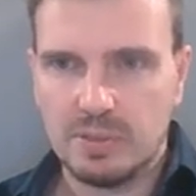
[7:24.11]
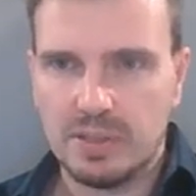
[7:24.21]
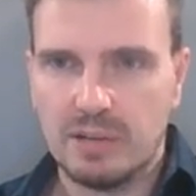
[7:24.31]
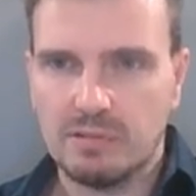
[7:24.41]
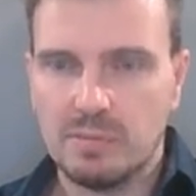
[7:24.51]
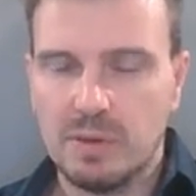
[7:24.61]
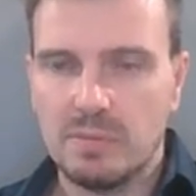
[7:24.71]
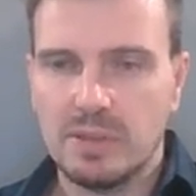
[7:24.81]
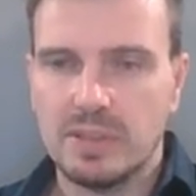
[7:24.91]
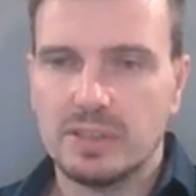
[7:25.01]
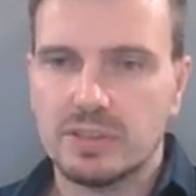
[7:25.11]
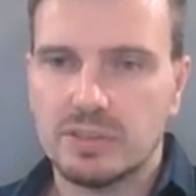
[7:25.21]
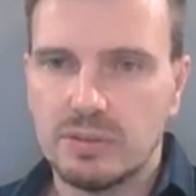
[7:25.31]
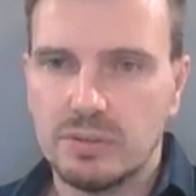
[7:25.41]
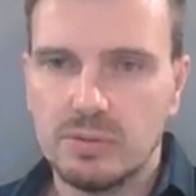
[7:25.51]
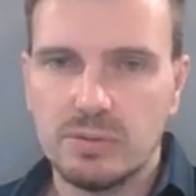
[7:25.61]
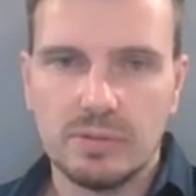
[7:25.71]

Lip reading: But now remember, there's two